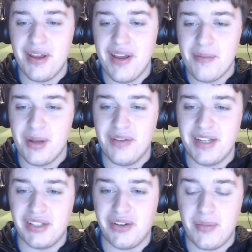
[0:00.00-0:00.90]
bit of a
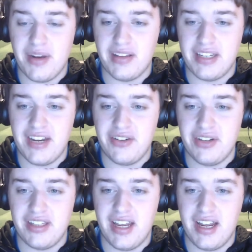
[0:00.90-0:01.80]
disagreement here. The Danish
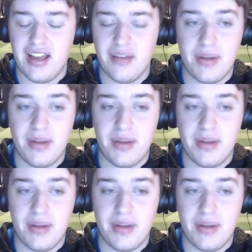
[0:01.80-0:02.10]
Yid saying uh,